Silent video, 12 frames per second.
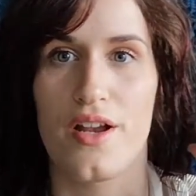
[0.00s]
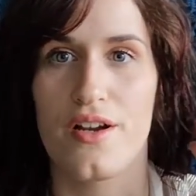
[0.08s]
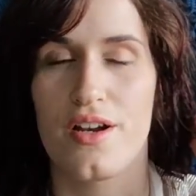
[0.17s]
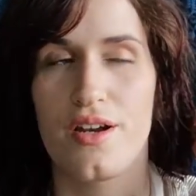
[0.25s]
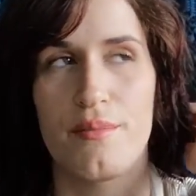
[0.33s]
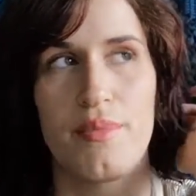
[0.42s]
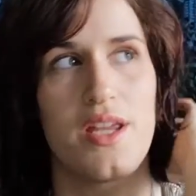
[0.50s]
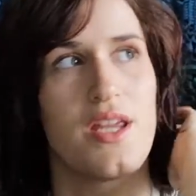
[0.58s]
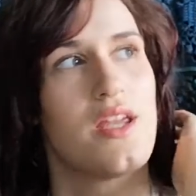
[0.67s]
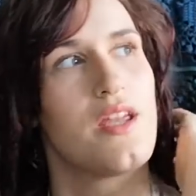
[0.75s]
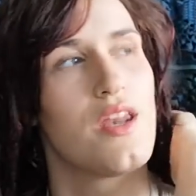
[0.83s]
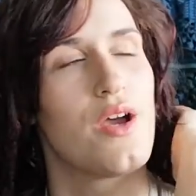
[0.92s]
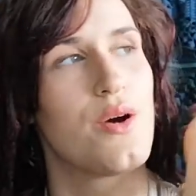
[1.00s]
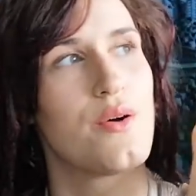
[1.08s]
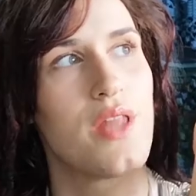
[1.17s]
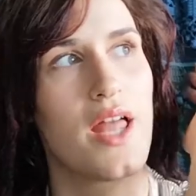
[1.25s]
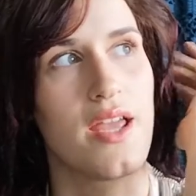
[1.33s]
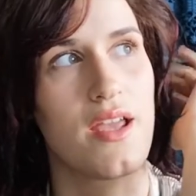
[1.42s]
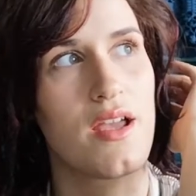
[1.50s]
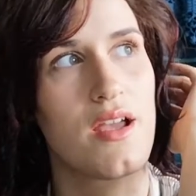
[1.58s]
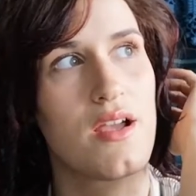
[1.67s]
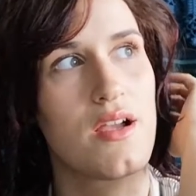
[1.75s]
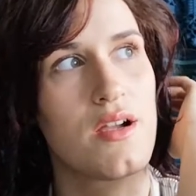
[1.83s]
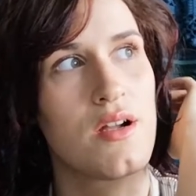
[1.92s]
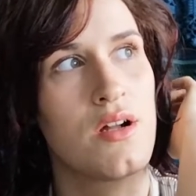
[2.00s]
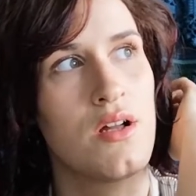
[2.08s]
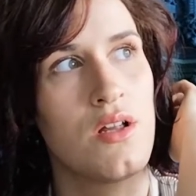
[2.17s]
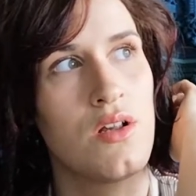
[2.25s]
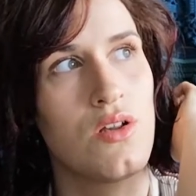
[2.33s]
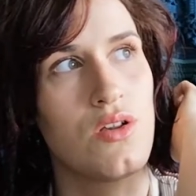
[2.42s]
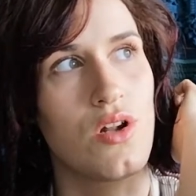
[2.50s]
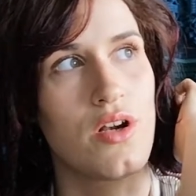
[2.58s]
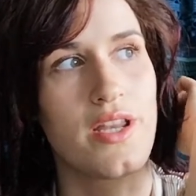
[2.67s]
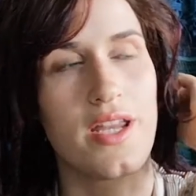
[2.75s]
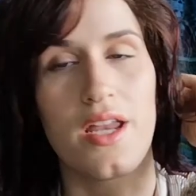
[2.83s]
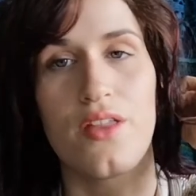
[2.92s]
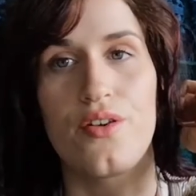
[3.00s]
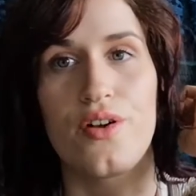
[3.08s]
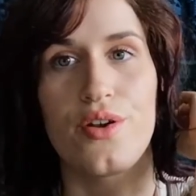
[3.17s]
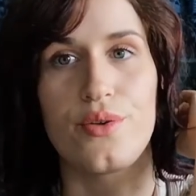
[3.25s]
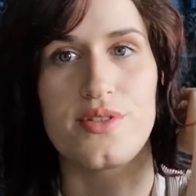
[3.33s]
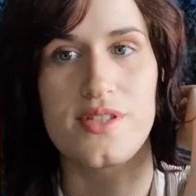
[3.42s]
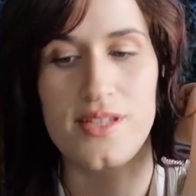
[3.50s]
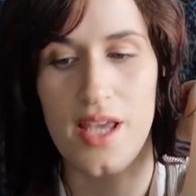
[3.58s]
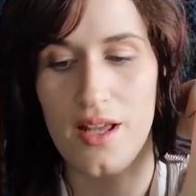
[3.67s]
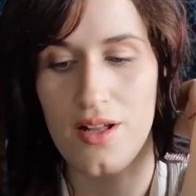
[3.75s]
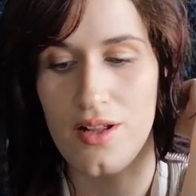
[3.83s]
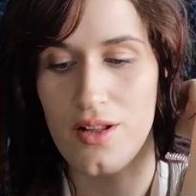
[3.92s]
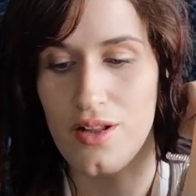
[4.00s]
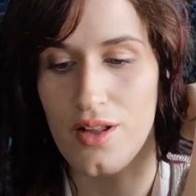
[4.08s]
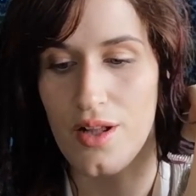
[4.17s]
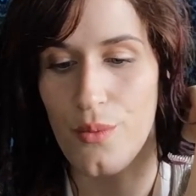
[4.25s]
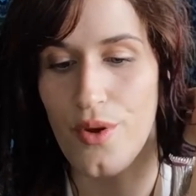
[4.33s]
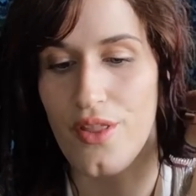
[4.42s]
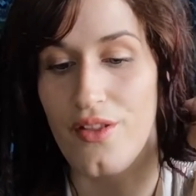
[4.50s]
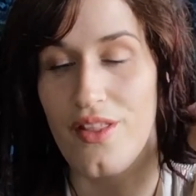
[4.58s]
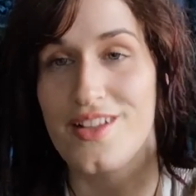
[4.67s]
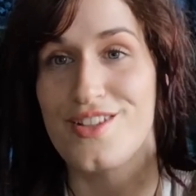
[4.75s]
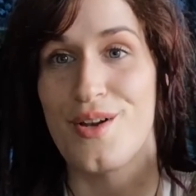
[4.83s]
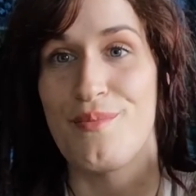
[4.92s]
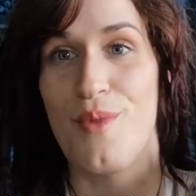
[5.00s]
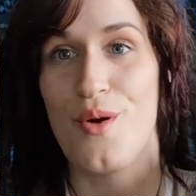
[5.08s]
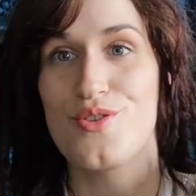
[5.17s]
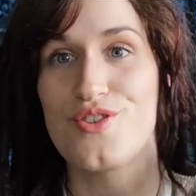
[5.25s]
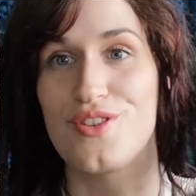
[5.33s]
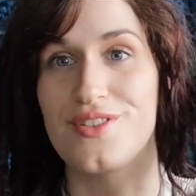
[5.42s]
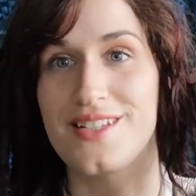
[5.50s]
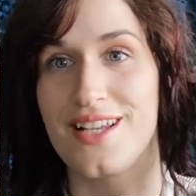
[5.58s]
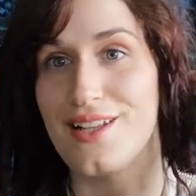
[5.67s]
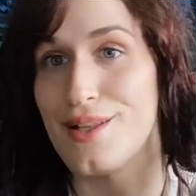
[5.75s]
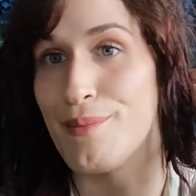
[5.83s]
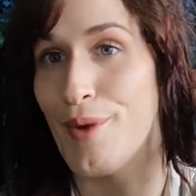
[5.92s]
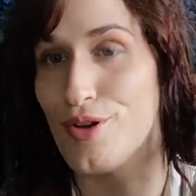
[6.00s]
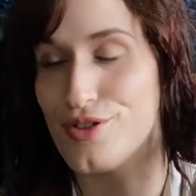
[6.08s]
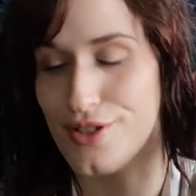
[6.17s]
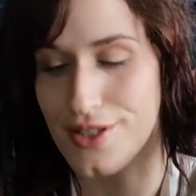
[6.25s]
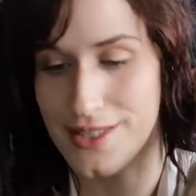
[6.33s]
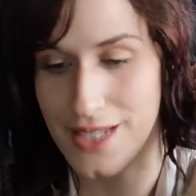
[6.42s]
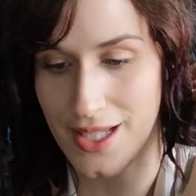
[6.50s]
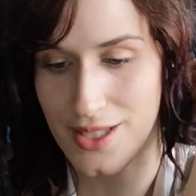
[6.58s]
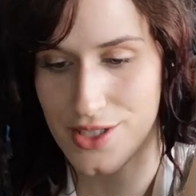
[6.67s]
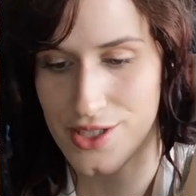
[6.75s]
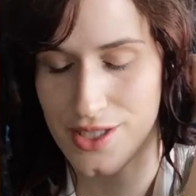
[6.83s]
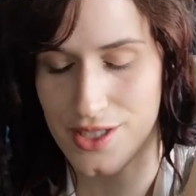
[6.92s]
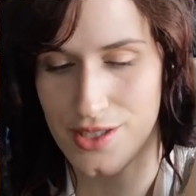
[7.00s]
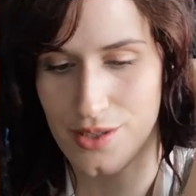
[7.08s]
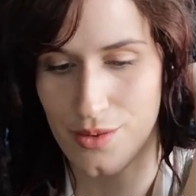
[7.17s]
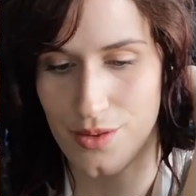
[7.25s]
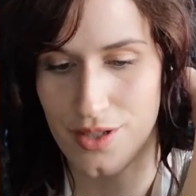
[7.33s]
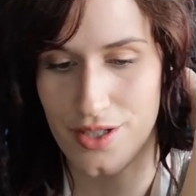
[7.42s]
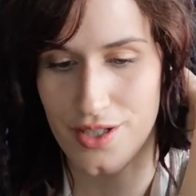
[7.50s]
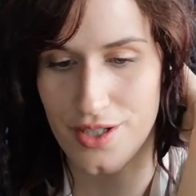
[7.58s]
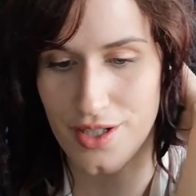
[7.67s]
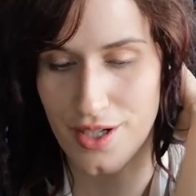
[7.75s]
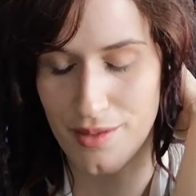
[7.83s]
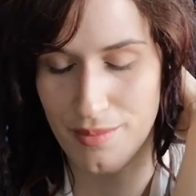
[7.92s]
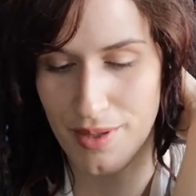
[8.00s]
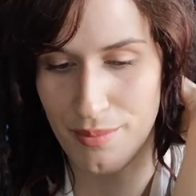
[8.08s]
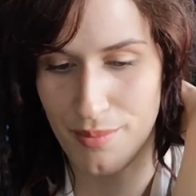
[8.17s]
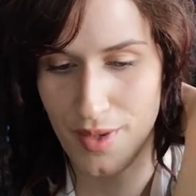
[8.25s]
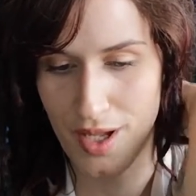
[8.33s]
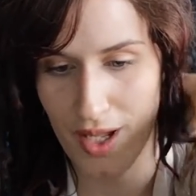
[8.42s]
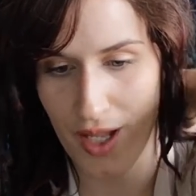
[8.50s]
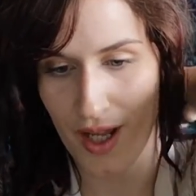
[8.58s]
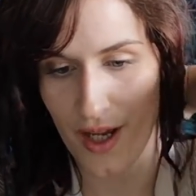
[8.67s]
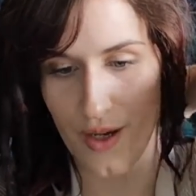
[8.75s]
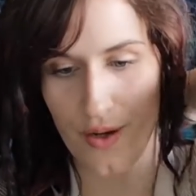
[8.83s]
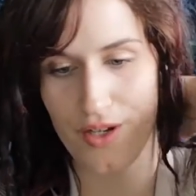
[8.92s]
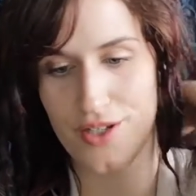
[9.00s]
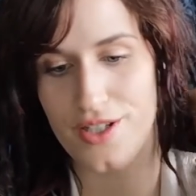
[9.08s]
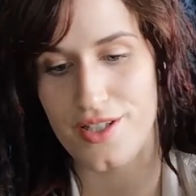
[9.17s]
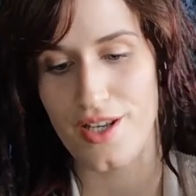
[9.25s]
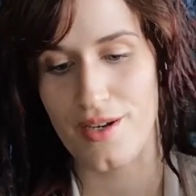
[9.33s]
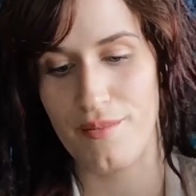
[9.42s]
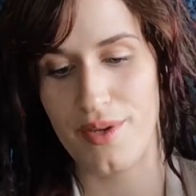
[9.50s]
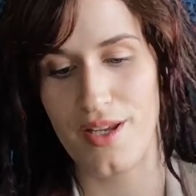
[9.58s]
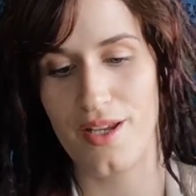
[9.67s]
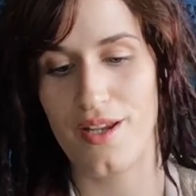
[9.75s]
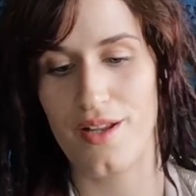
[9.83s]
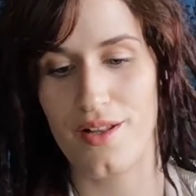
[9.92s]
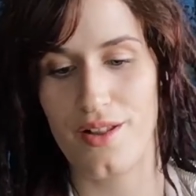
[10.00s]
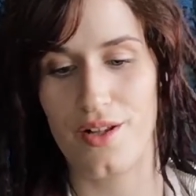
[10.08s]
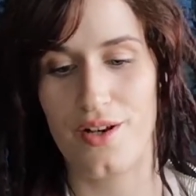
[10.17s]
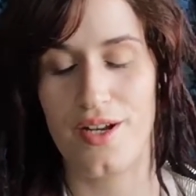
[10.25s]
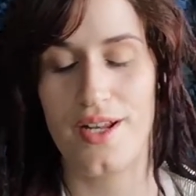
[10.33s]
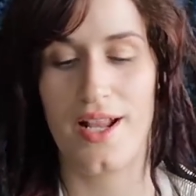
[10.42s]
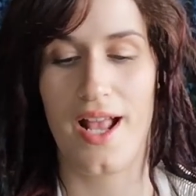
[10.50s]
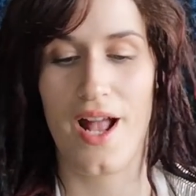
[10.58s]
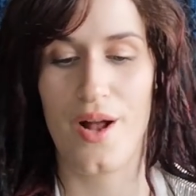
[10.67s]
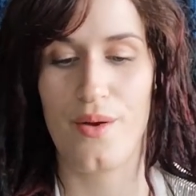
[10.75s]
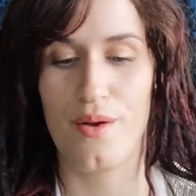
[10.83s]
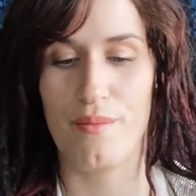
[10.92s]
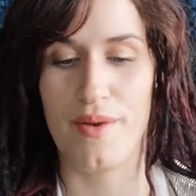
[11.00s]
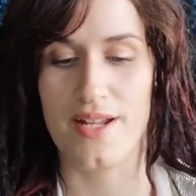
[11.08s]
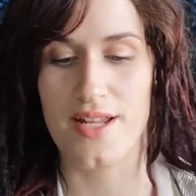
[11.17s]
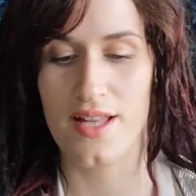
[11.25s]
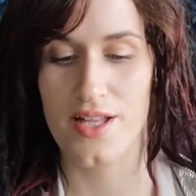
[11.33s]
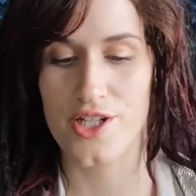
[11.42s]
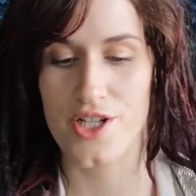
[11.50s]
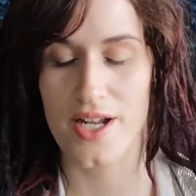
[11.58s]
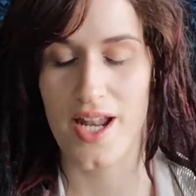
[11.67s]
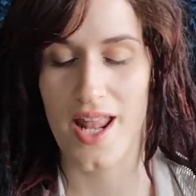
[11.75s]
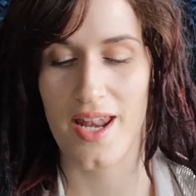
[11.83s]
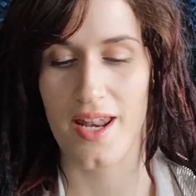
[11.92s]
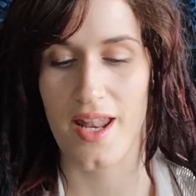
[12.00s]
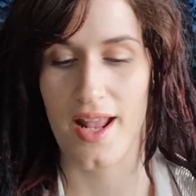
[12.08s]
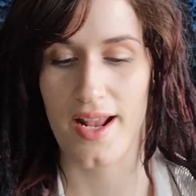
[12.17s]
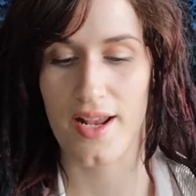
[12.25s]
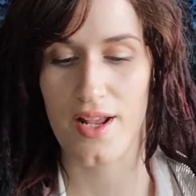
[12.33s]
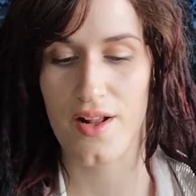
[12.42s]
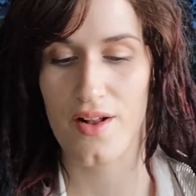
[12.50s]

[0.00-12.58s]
You're gonna be, like learning either a new skill, whether that's an emotional skill, emotional intelligence, or you're gonna be, you're just gonna be learning how to be diligent and like